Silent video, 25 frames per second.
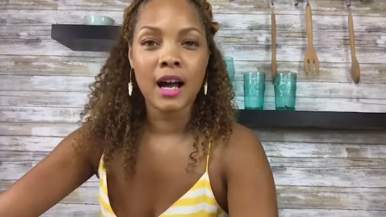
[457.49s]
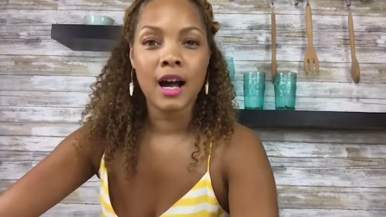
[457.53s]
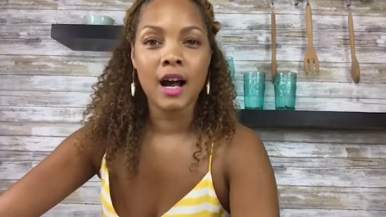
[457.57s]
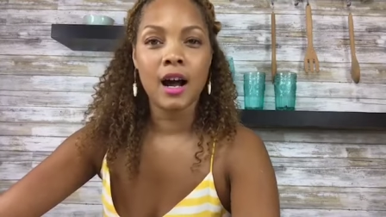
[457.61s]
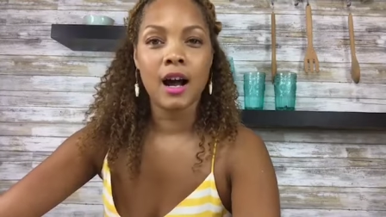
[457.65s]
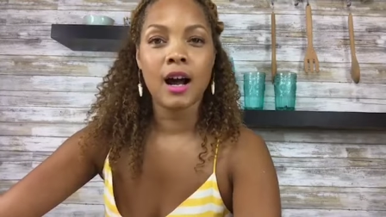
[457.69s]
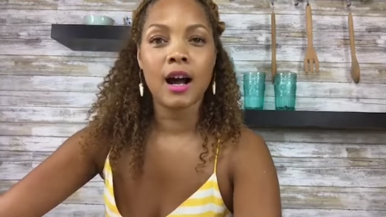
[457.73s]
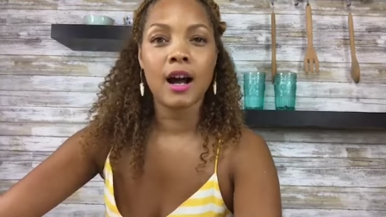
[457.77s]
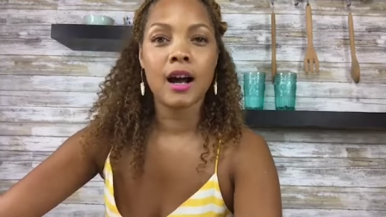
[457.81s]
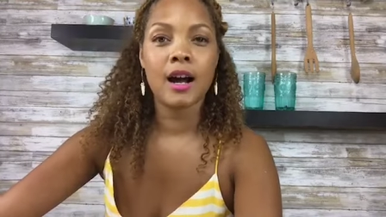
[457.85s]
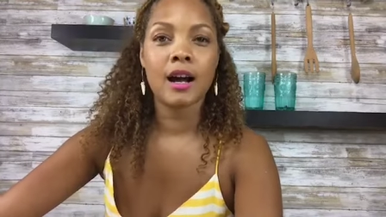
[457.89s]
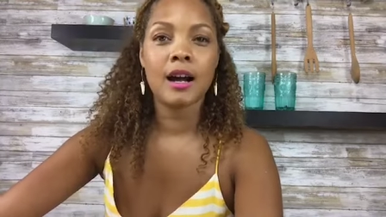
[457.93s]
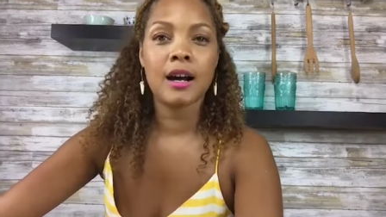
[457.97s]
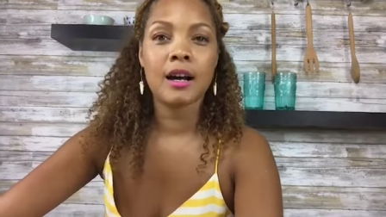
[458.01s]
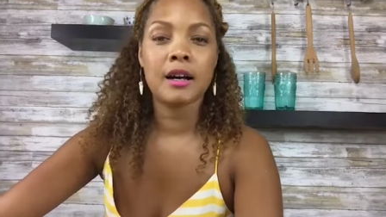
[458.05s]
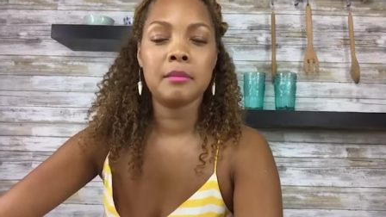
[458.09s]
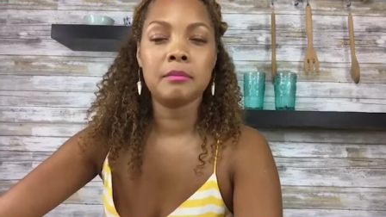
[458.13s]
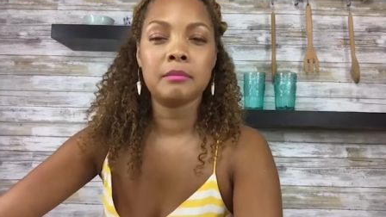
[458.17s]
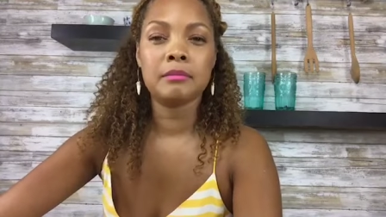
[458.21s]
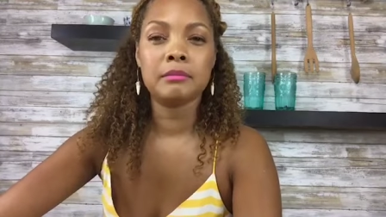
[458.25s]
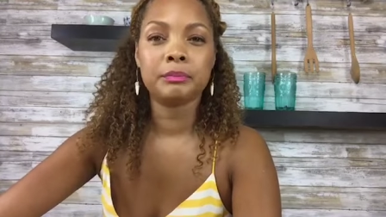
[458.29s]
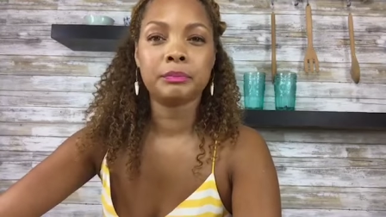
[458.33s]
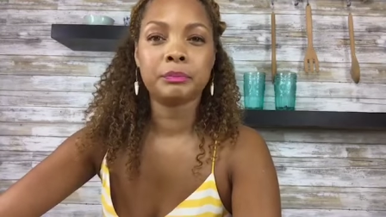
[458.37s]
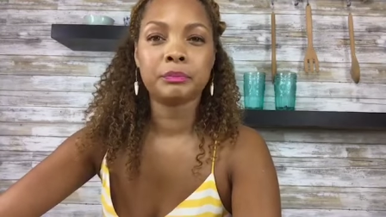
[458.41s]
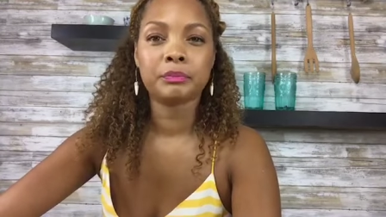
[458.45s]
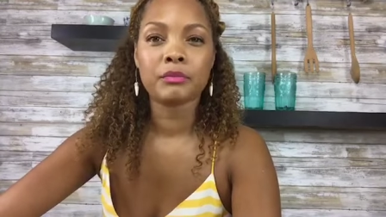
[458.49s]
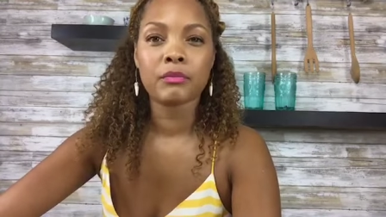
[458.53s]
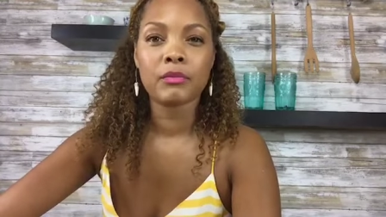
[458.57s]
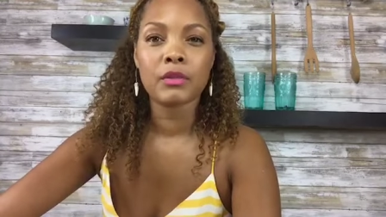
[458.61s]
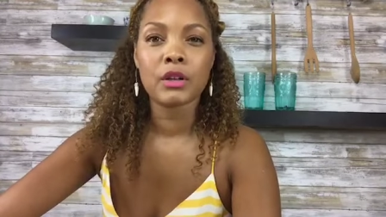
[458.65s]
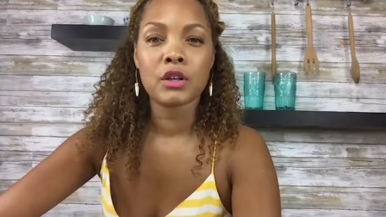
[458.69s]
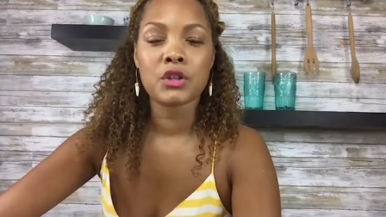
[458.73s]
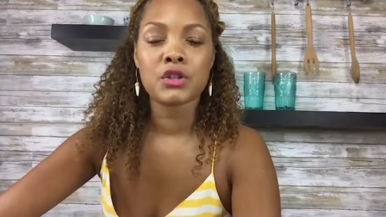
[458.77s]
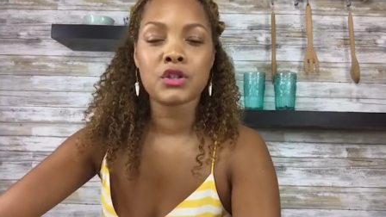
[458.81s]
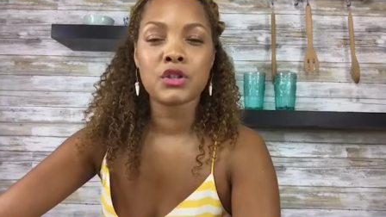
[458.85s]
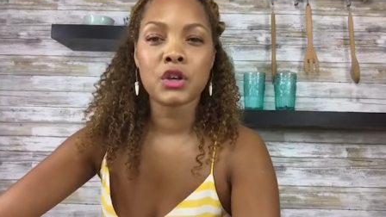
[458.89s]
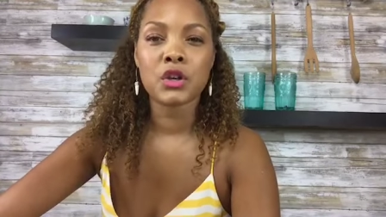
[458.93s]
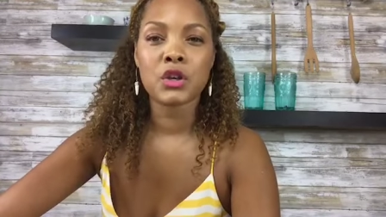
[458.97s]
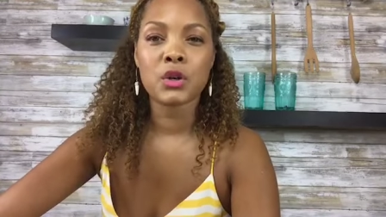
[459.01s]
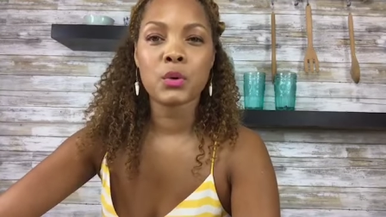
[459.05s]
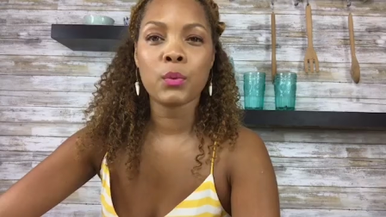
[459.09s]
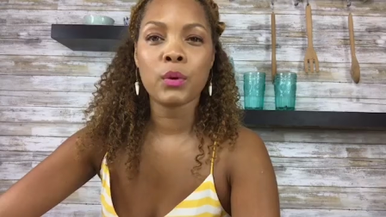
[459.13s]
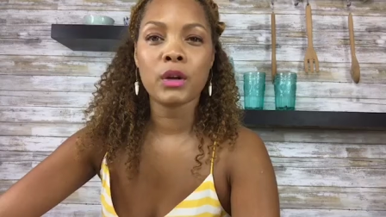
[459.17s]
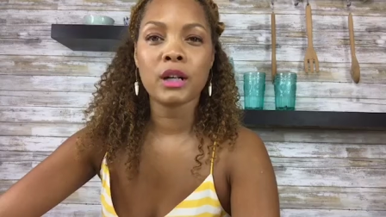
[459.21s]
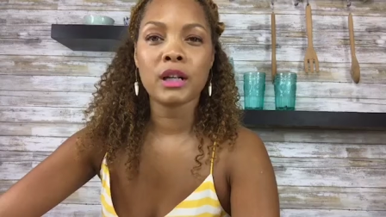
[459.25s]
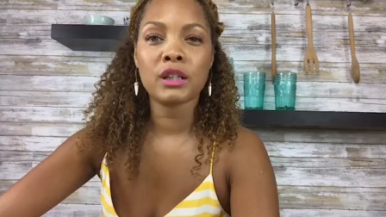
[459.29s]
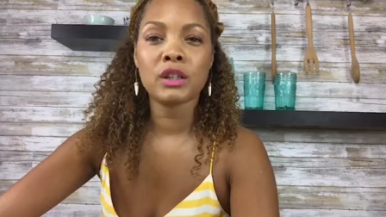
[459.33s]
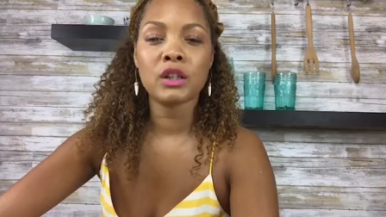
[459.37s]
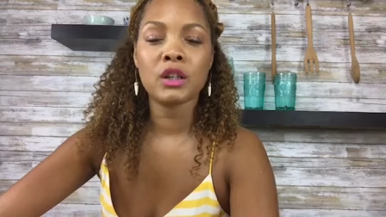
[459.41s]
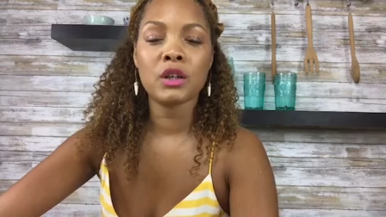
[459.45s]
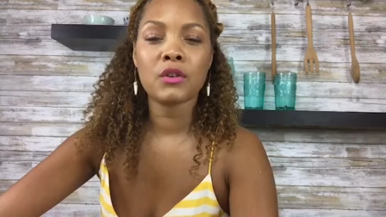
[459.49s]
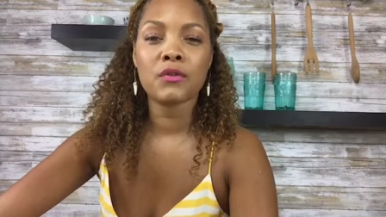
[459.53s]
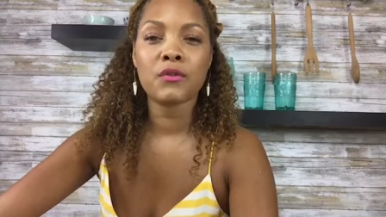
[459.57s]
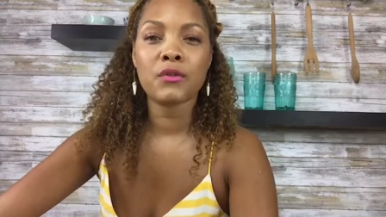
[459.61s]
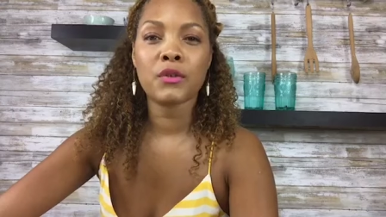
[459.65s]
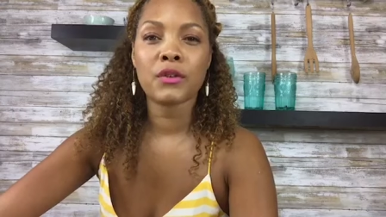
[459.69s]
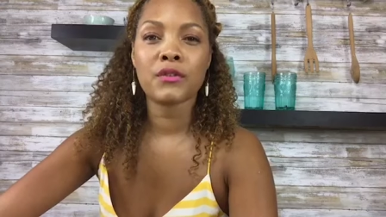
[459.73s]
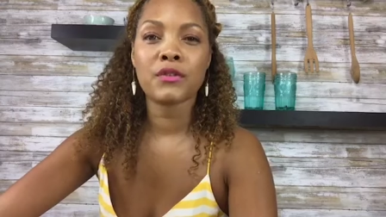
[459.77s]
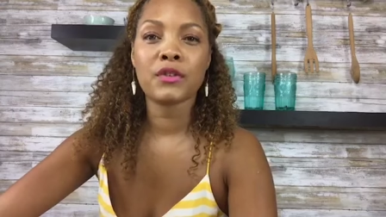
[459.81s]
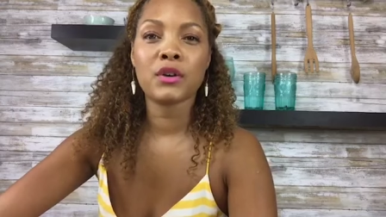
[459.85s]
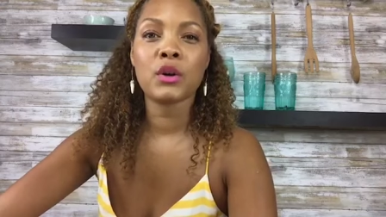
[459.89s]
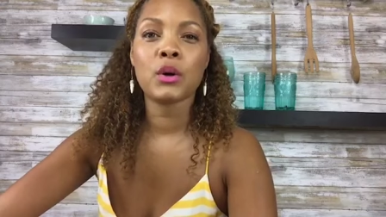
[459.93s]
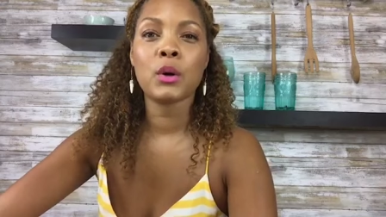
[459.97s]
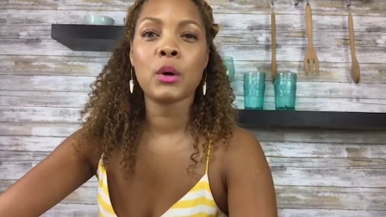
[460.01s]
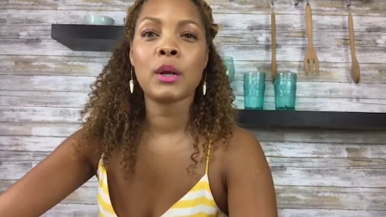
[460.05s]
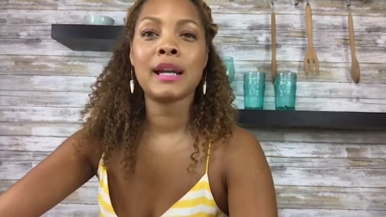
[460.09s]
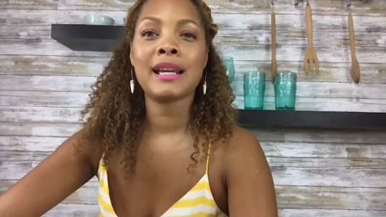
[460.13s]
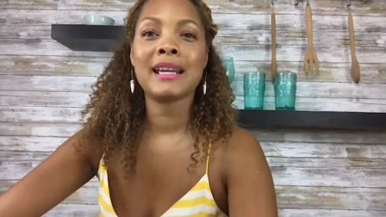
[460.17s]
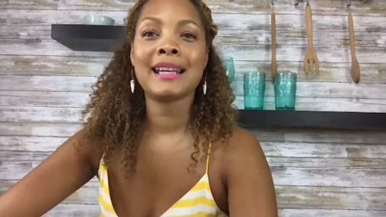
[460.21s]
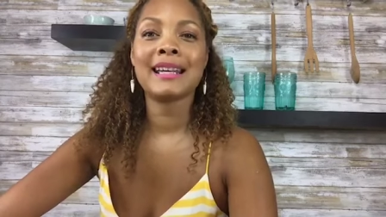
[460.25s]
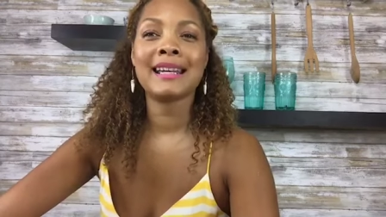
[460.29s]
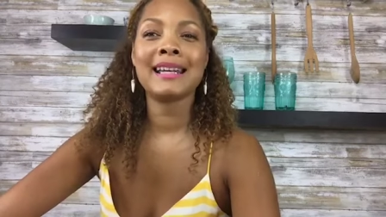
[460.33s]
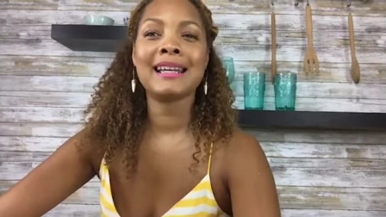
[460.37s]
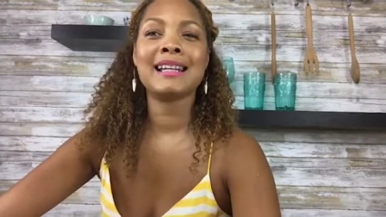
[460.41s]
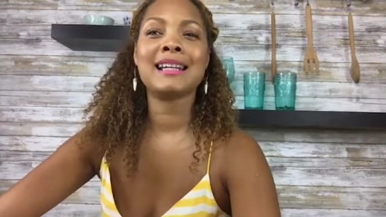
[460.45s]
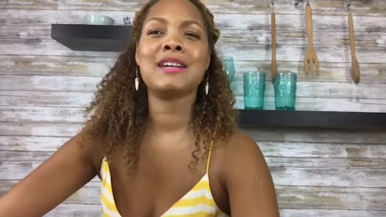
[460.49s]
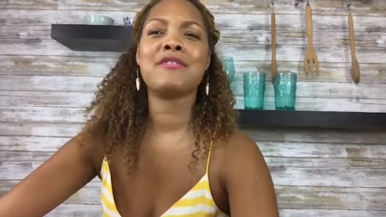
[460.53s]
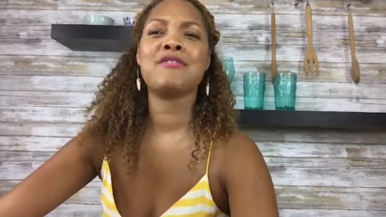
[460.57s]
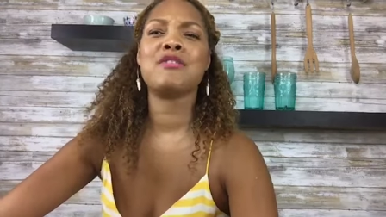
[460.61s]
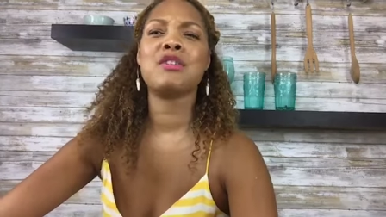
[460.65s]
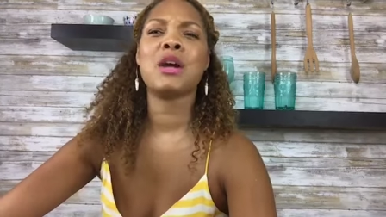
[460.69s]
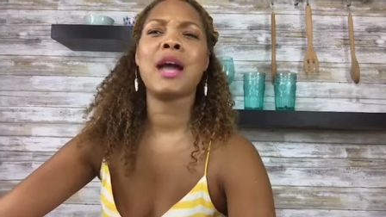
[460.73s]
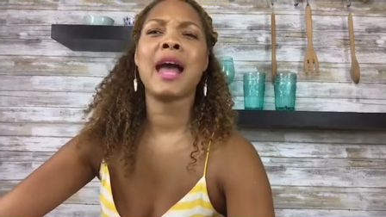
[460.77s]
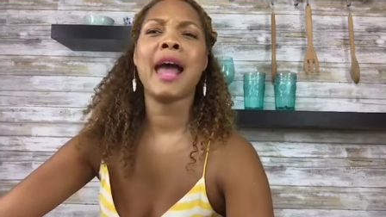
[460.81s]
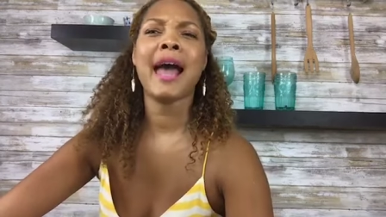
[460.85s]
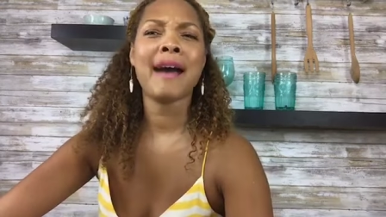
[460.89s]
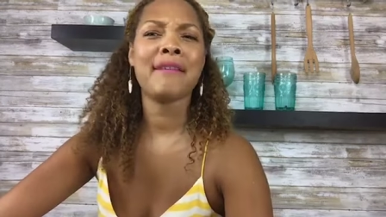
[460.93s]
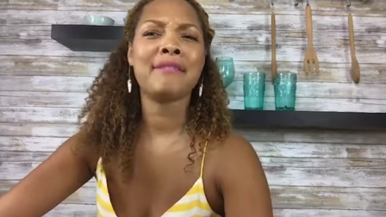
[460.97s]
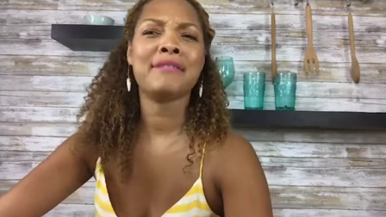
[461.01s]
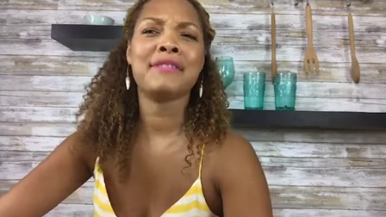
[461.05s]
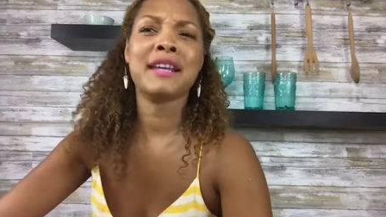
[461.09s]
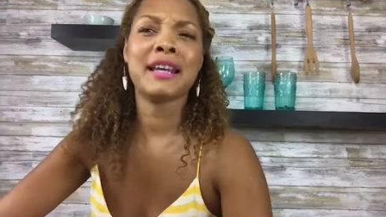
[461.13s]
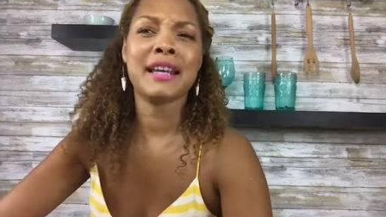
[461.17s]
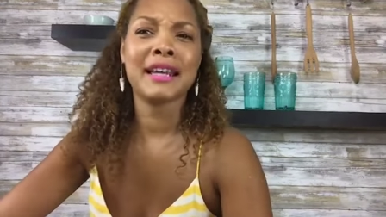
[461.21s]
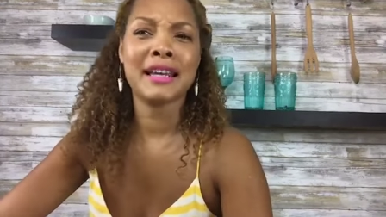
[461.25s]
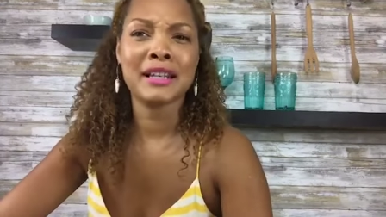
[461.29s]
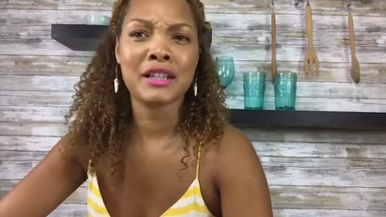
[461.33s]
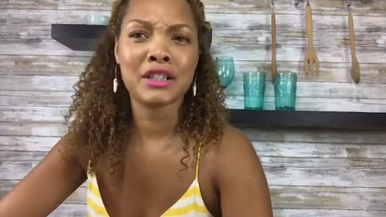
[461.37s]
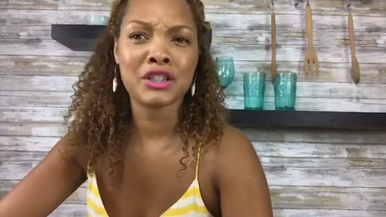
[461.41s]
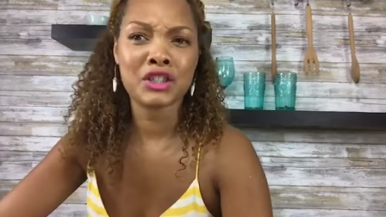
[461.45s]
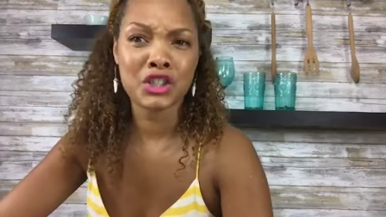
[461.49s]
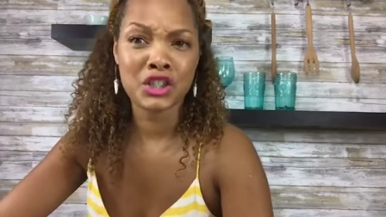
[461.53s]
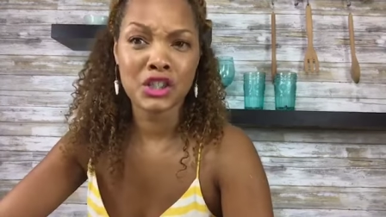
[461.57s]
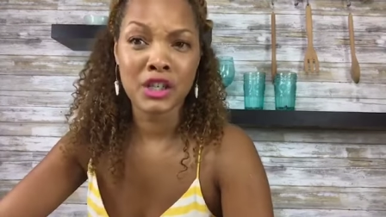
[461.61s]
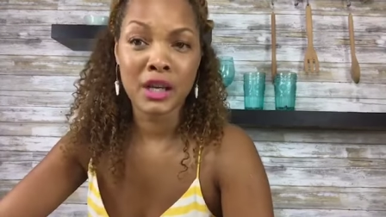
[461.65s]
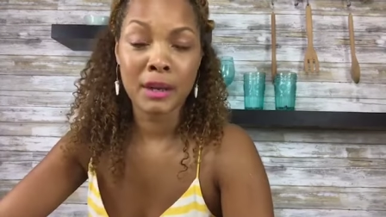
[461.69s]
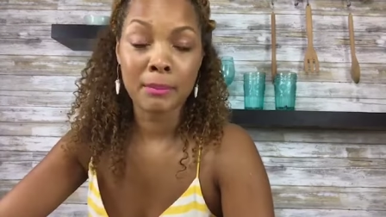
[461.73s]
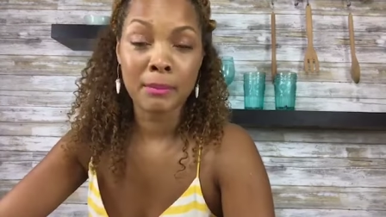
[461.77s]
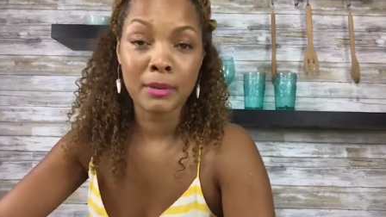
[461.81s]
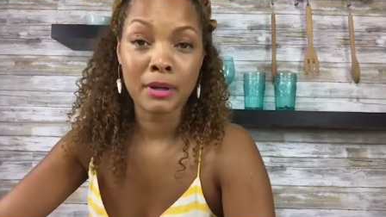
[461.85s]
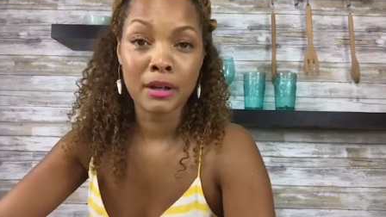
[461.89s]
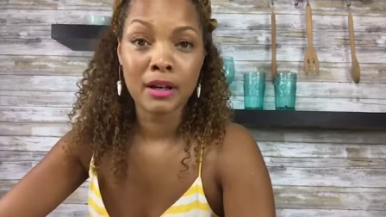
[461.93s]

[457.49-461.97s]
Um, so you want to look for, if you're going to eat, if you have to eat a chip,